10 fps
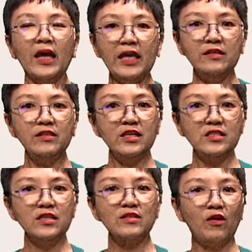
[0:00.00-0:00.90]

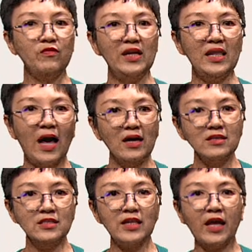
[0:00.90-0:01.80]
illnesses of the
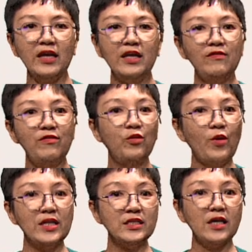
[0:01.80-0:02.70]
lungs like
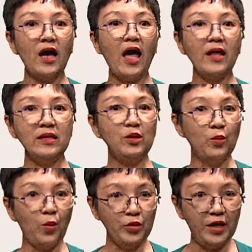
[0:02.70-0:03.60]
influenza and
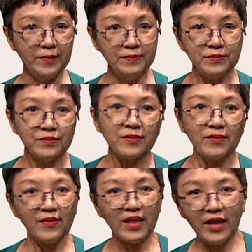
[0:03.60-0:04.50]
pneumonia.
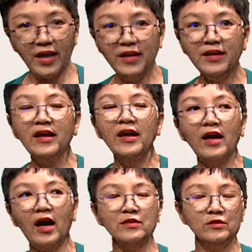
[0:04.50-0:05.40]
Okay,
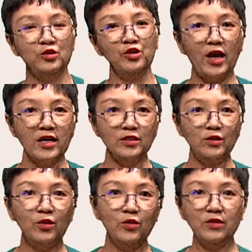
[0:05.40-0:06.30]
do you guys
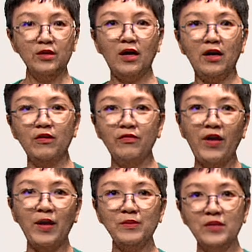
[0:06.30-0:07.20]
know a
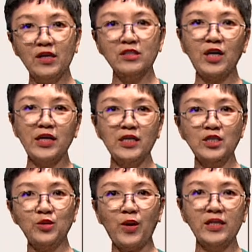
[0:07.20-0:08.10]
famed Chinese
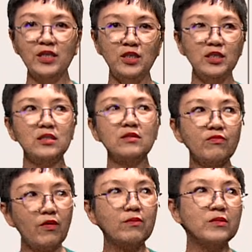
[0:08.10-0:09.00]
strategist
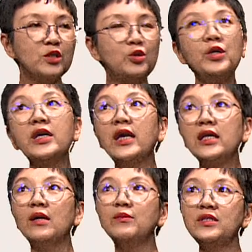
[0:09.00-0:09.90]
from the Three
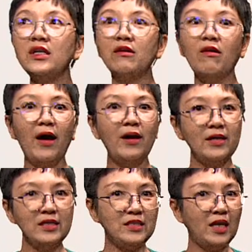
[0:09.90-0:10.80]
Kingdoms era?
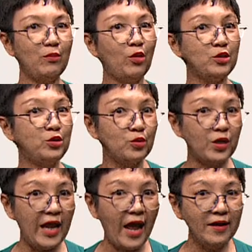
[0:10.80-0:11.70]
His name was
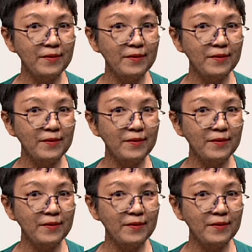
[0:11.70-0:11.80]
Zhuge Liang.